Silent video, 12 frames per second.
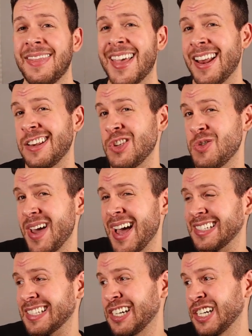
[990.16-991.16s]
that you
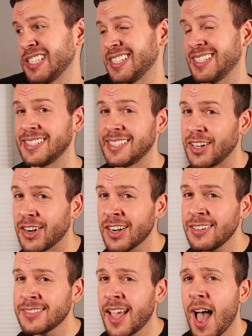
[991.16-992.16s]
guys
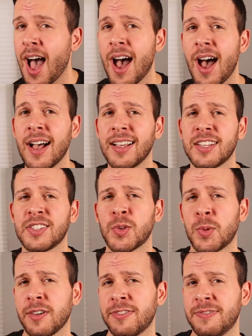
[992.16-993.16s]
consider uh, a
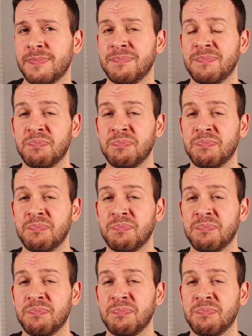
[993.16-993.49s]
sort of